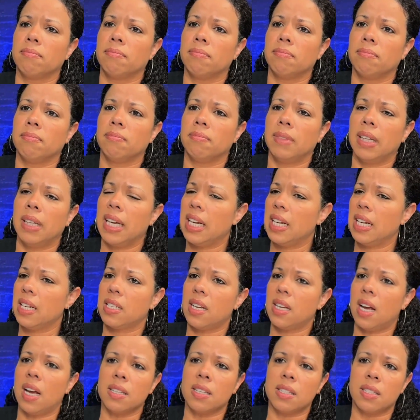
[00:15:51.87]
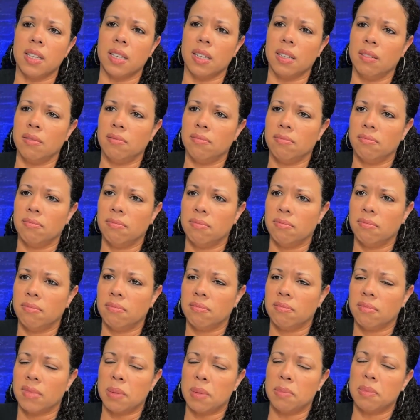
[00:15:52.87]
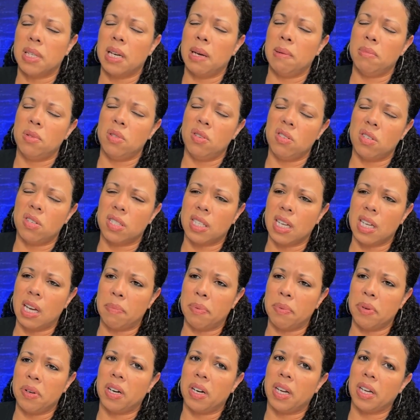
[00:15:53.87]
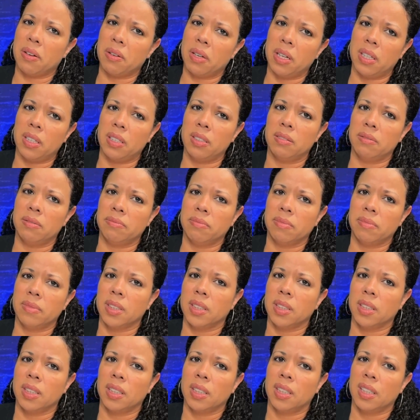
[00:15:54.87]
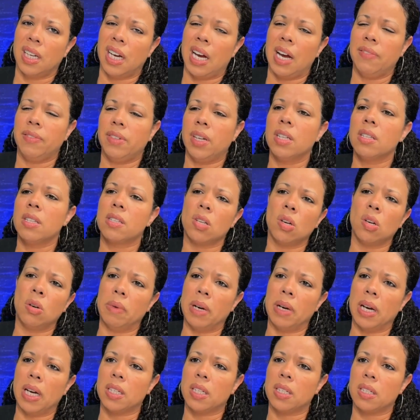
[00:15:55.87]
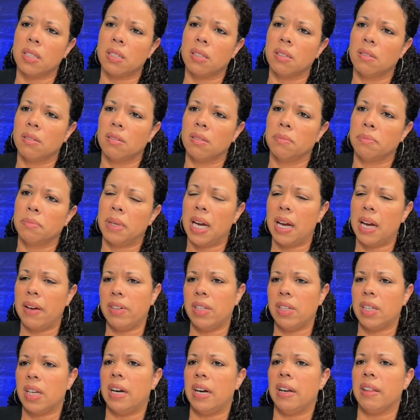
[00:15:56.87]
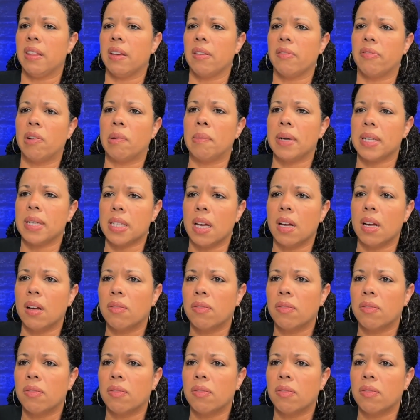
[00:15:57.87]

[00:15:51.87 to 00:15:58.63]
They get exhausted. Sometimes you just stop and you're like, well, I've done so much, but I haven't done anything for myself.